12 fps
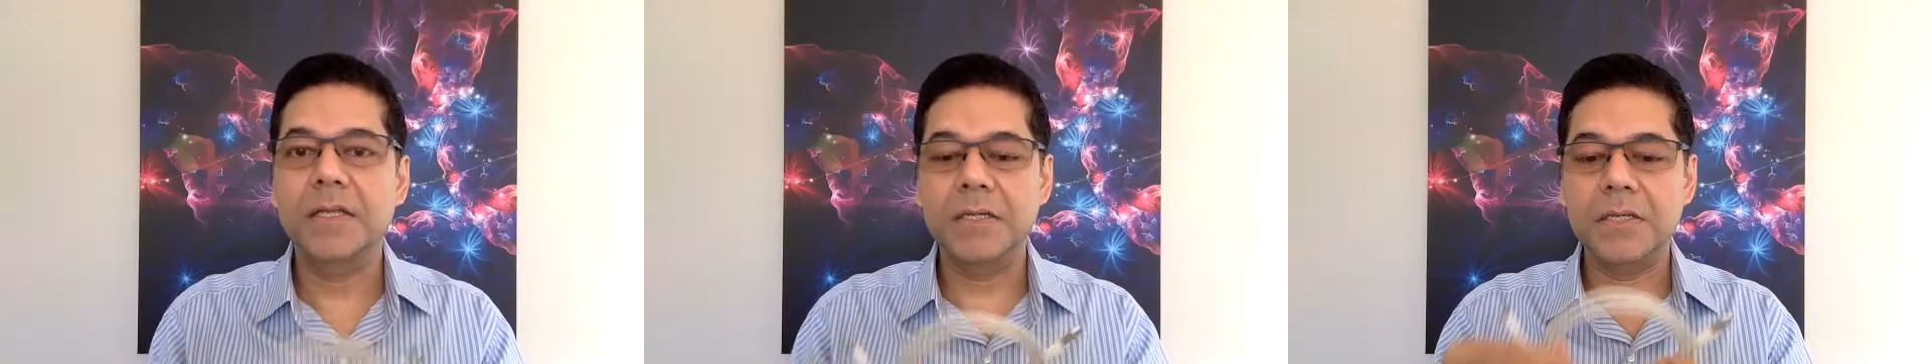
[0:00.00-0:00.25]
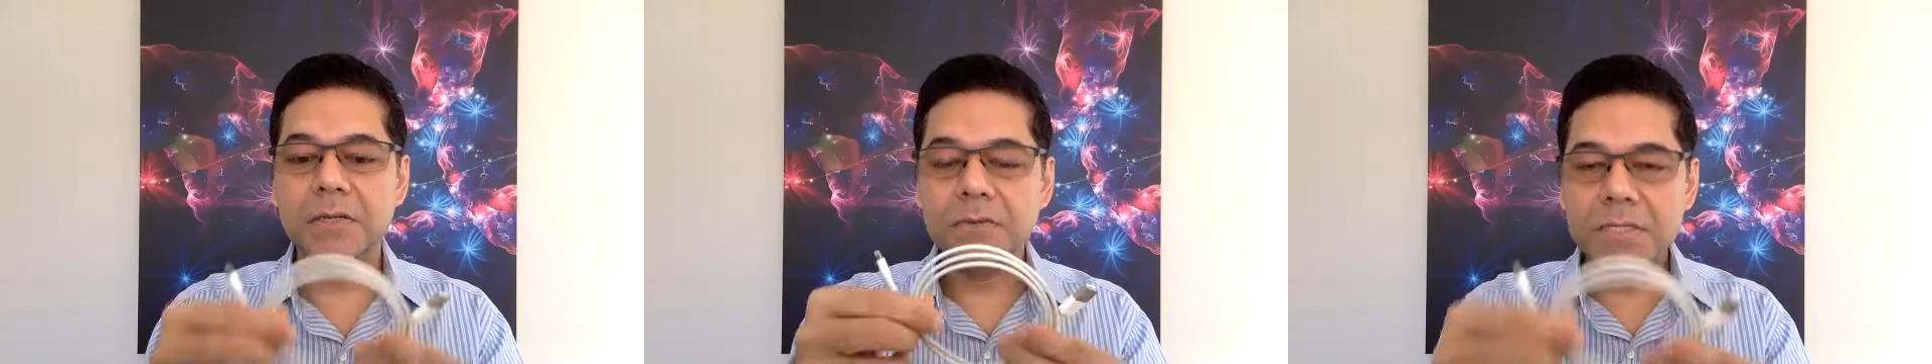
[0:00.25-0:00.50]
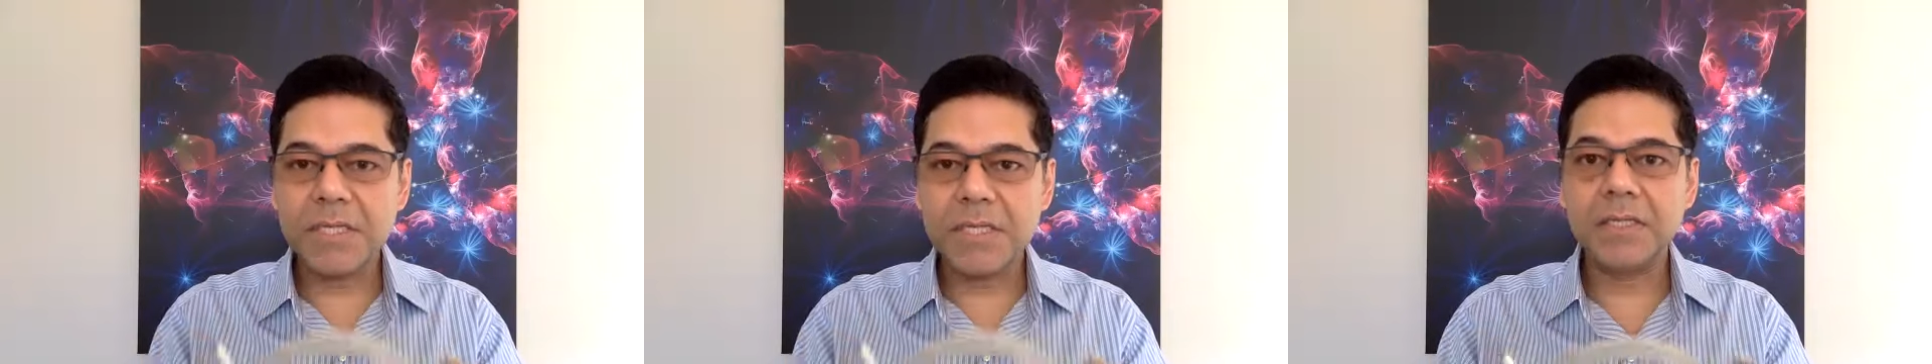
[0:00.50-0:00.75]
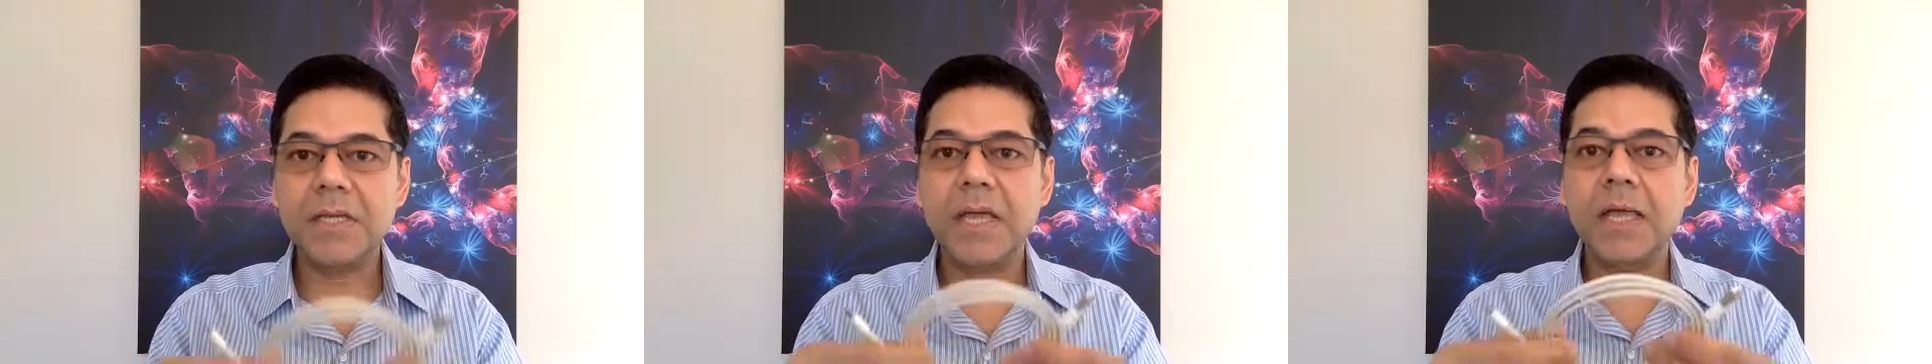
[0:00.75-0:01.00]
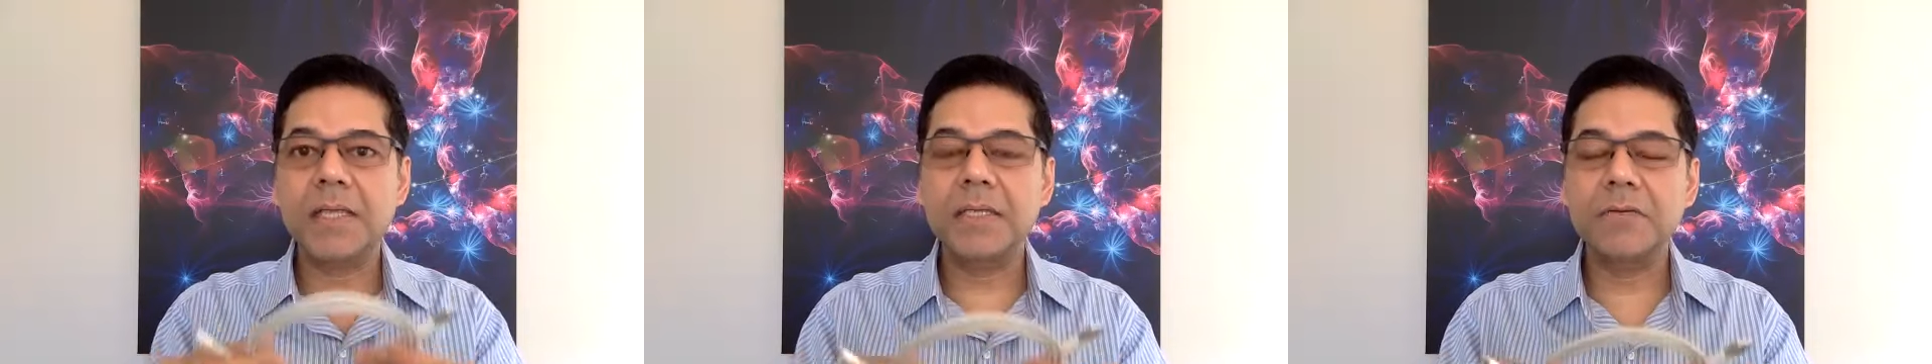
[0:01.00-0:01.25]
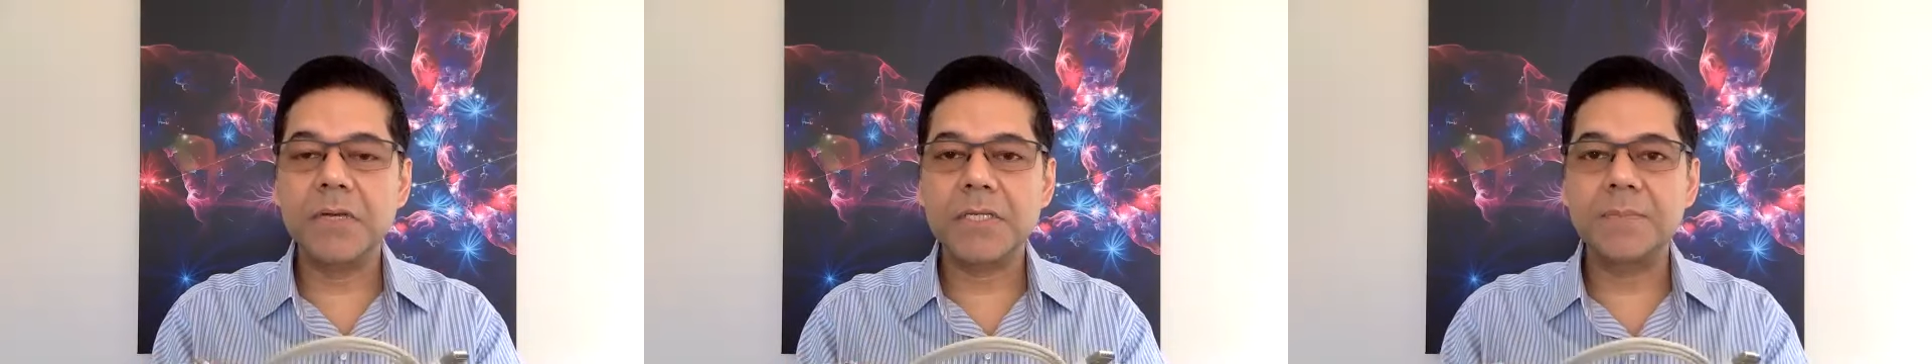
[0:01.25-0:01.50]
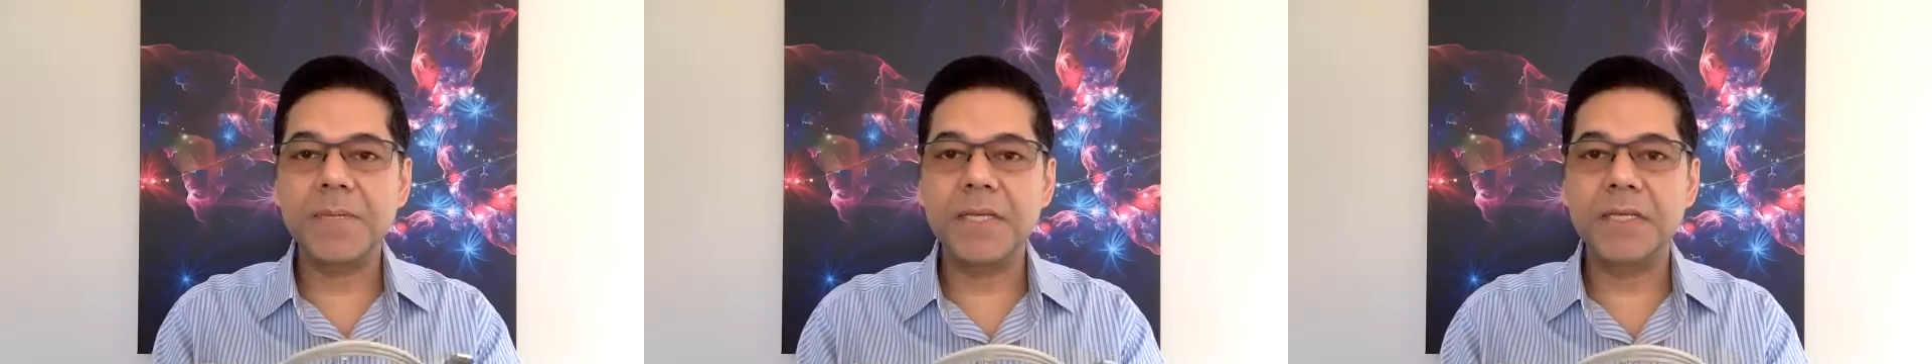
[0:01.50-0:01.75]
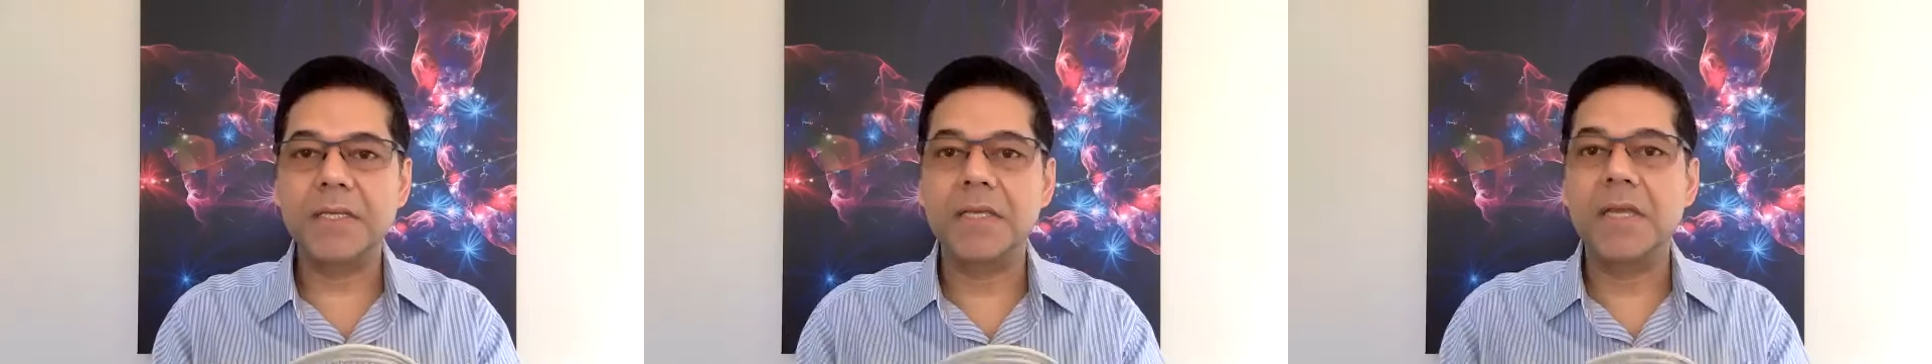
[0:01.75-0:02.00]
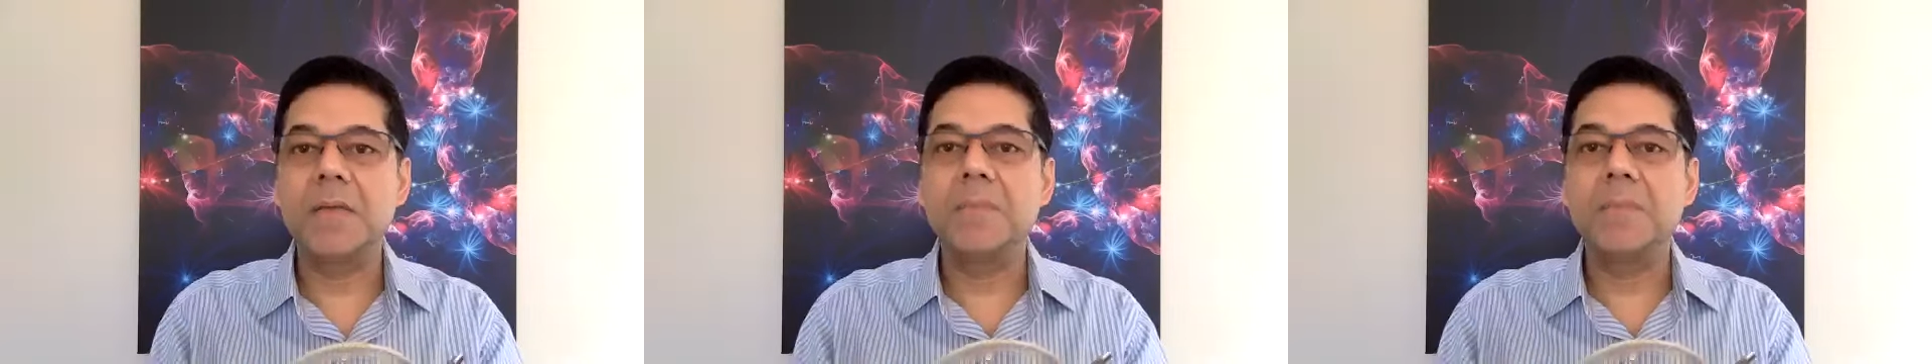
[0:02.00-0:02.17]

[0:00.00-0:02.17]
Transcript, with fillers: using a USB,